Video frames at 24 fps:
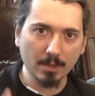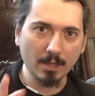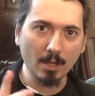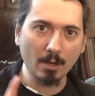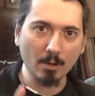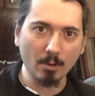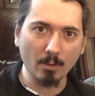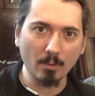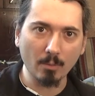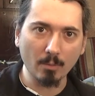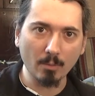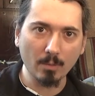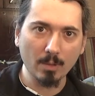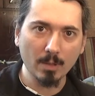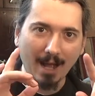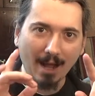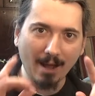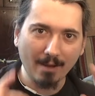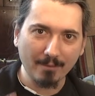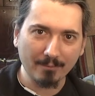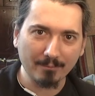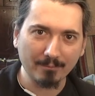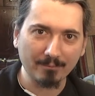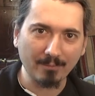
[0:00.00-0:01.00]
though
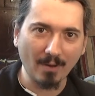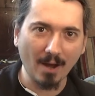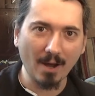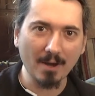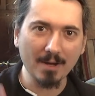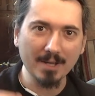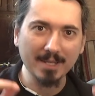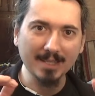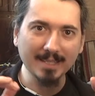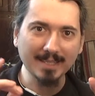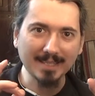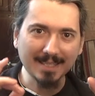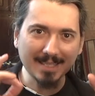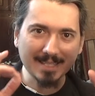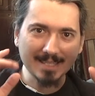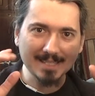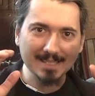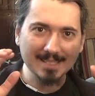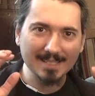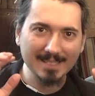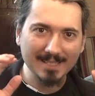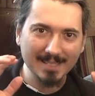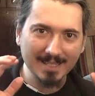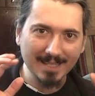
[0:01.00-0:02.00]
I find
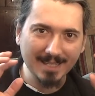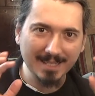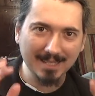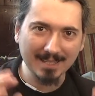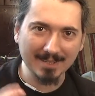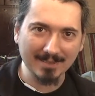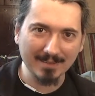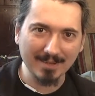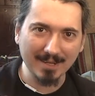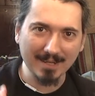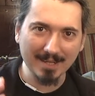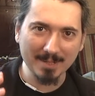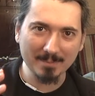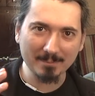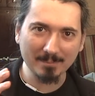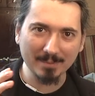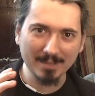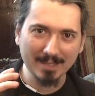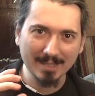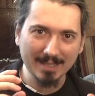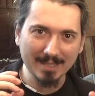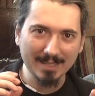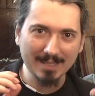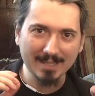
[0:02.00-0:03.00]
this
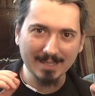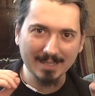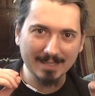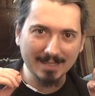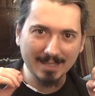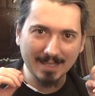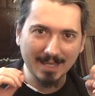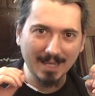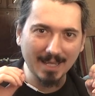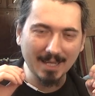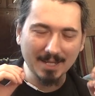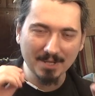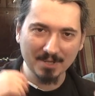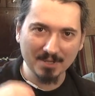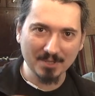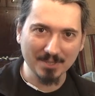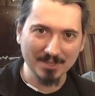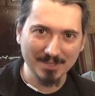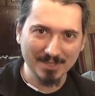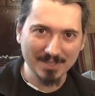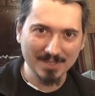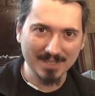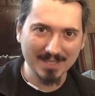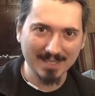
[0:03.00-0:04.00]
incredibly
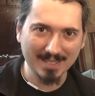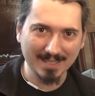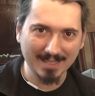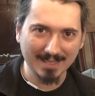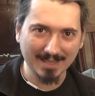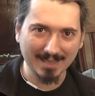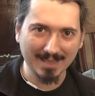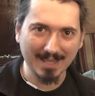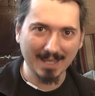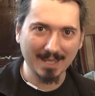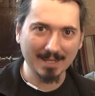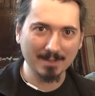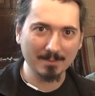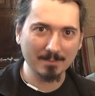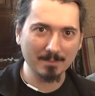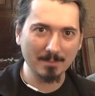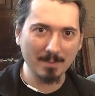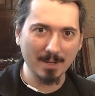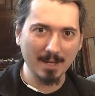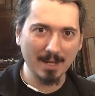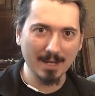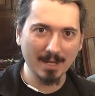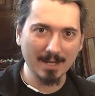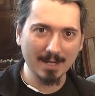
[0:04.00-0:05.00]
interesting that
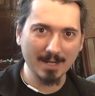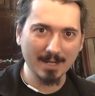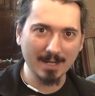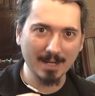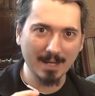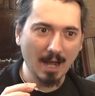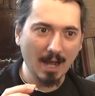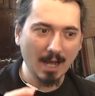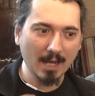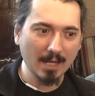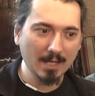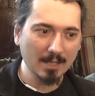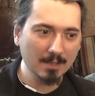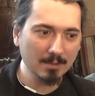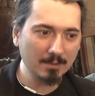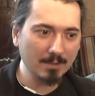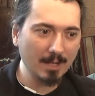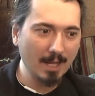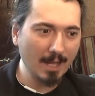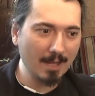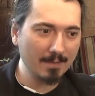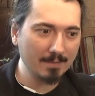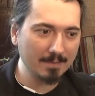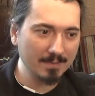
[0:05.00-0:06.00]
when I
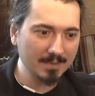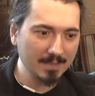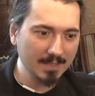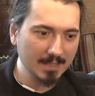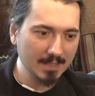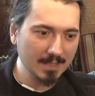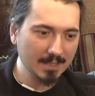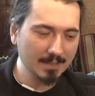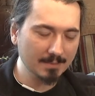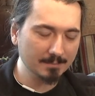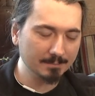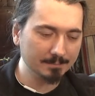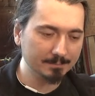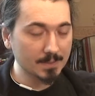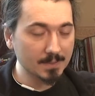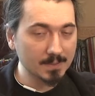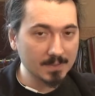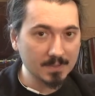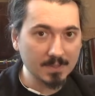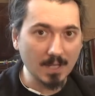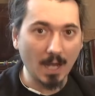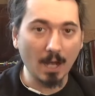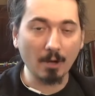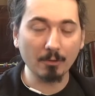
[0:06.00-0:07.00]
look at the
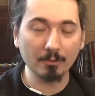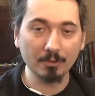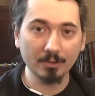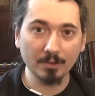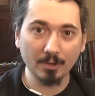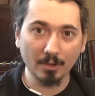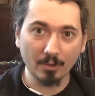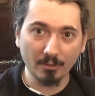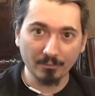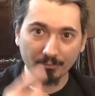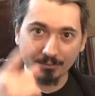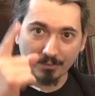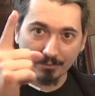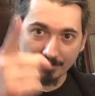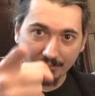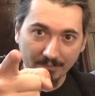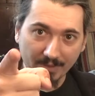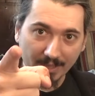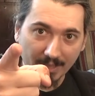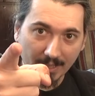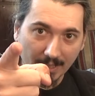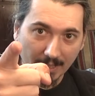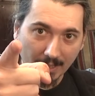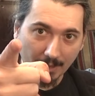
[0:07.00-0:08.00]
sound of the
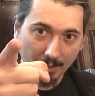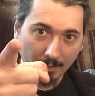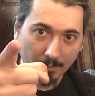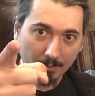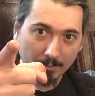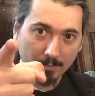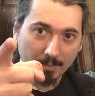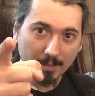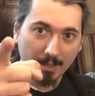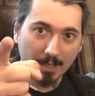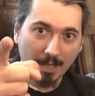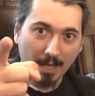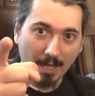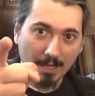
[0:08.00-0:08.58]
video